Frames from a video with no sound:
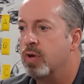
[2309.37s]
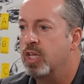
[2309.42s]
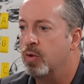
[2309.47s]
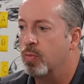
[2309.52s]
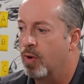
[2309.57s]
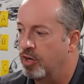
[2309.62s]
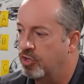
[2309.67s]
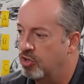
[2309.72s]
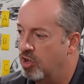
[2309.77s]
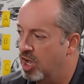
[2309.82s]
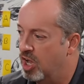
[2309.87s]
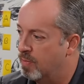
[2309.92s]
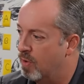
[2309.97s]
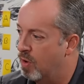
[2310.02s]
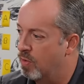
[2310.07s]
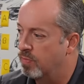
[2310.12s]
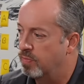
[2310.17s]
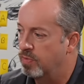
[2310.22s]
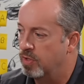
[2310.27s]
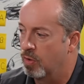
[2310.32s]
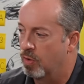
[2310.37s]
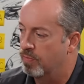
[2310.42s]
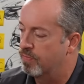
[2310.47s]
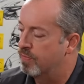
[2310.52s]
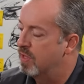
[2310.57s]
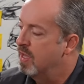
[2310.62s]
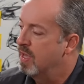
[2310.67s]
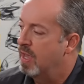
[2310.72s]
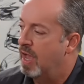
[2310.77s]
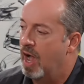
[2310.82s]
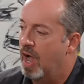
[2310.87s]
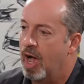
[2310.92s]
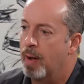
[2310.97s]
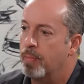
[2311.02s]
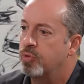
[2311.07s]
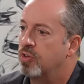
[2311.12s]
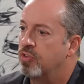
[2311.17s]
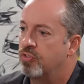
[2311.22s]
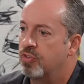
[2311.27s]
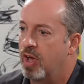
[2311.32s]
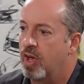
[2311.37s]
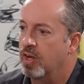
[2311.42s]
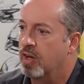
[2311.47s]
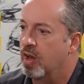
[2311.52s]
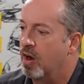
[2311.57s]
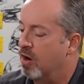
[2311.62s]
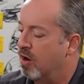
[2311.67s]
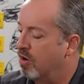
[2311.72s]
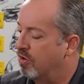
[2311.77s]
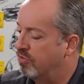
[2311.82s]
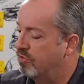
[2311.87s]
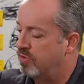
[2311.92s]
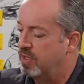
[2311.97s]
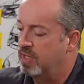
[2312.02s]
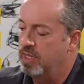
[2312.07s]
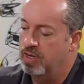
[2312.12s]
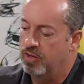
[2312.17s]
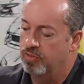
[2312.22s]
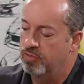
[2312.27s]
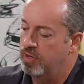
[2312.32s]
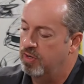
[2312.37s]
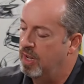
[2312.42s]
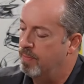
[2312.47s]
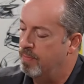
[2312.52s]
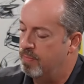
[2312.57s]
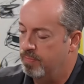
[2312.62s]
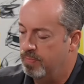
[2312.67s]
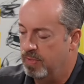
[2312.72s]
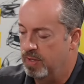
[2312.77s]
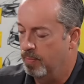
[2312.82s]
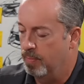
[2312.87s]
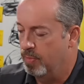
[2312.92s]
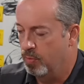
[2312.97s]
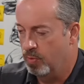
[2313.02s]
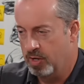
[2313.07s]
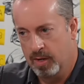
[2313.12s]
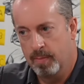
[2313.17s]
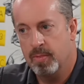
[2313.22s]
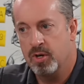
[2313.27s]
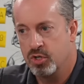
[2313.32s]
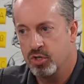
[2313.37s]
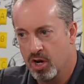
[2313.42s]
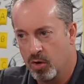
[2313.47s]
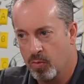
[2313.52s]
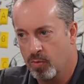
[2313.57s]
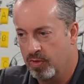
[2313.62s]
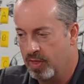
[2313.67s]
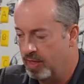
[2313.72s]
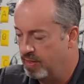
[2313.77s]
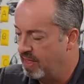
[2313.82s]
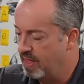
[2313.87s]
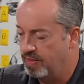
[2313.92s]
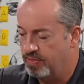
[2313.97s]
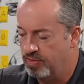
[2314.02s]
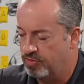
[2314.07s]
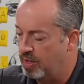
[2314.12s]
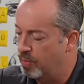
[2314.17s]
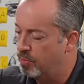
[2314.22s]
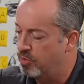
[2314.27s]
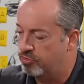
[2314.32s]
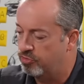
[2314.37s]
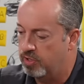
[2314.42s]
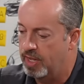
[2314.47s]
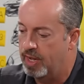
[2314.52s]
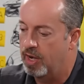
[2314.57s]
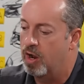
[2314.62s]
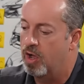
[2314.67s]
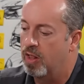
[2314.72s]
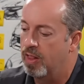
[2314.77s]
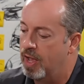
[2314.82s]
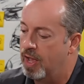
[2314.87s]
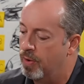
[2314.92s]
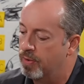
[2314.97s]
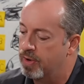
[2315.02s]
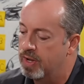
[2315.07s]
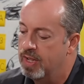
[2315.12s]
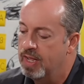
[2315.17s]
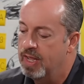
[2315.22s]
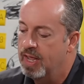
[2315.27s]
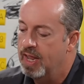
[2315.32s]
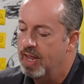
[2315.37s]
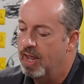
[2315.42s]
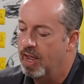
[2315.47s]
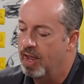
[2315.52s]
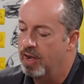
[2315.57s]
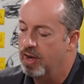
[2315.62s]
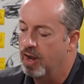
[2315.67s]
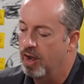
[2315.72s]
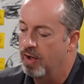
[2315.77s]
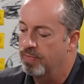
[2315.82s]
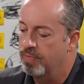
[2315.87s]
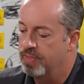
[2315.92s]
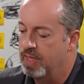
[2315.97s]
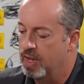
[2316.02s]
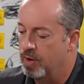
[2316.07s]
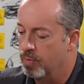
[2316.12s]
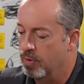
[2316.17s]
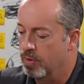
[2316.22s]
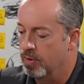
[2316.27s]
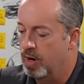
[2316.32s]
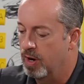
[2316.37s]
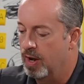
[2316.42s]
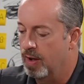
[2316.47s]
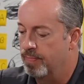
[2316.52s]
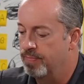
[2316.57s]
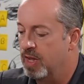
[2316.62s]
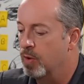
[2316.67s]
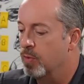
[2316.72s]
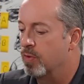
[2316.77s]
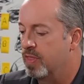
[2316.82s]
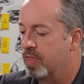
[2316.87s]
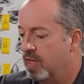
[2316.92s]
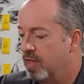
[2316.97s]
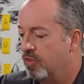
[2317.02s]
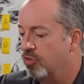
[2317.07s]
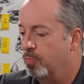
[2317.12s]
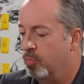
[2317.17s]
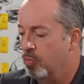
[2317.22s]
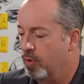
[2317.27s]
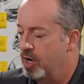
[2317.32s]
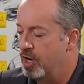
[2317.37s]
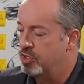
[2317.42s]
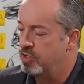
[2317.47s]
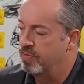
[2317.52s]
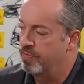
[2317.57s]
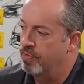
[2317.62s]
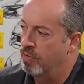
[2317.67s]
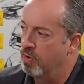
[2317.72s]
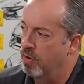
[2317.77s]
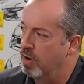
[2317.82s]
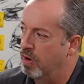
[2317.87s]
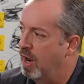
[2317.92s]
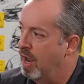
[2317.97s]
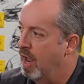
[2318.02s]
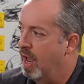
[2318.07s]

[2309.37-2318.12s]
you want to talk about, you know, options on cars. When him and Chuck were, they would just lay it all out. And they were the inspiration for